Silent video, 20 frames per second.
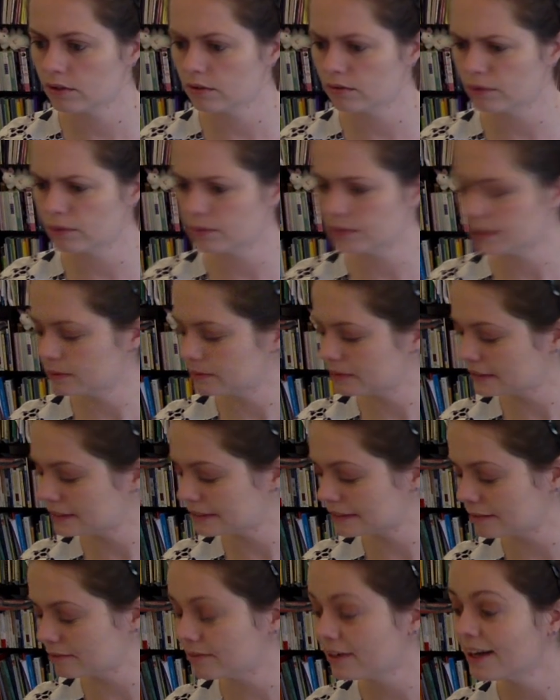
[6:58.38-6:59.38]
Whoops, I
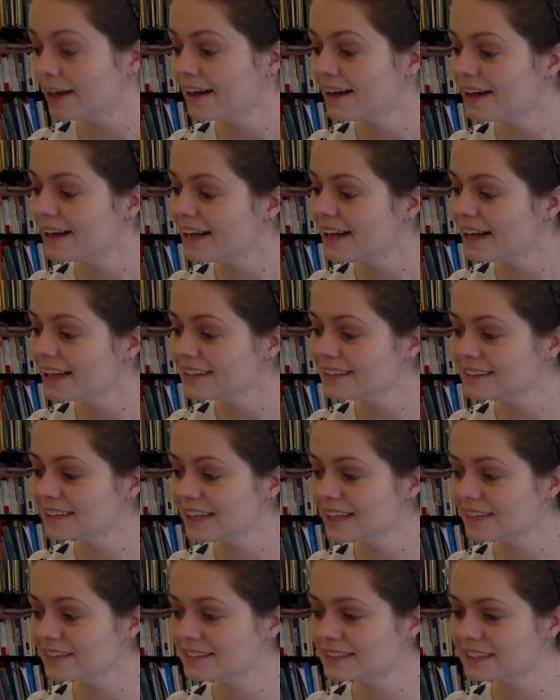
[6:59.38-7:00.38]
messed up. Yes,
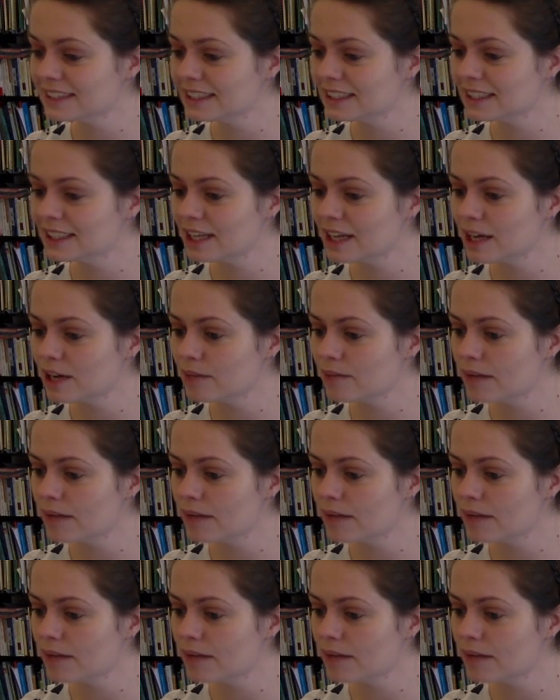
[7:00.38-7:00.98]
I've seen a